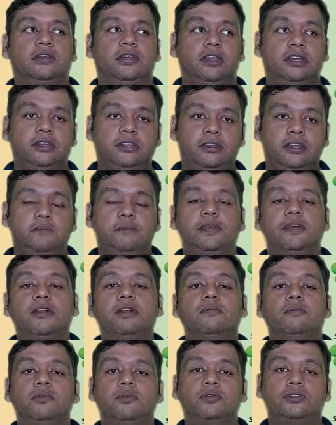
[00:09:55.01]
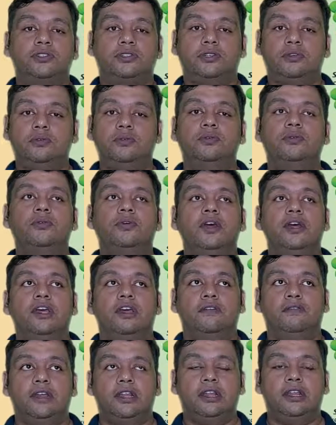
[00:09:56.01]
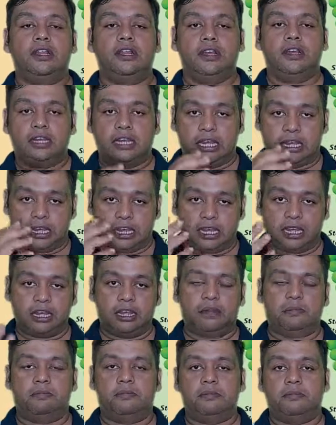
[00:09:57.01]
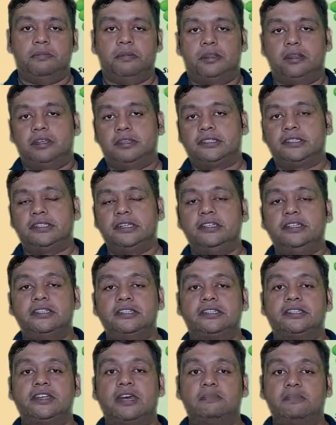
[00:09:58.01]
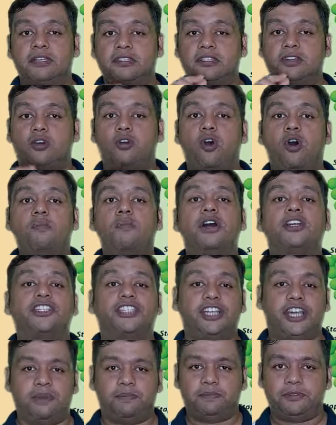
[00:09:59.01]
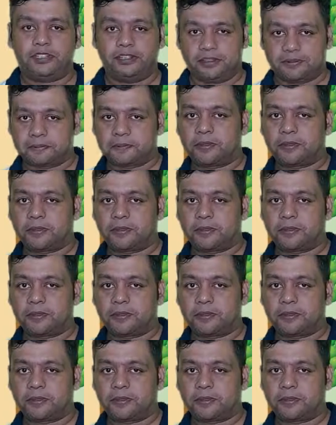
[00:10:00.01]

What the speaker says: in typical books you will see this term, it's comma shaped.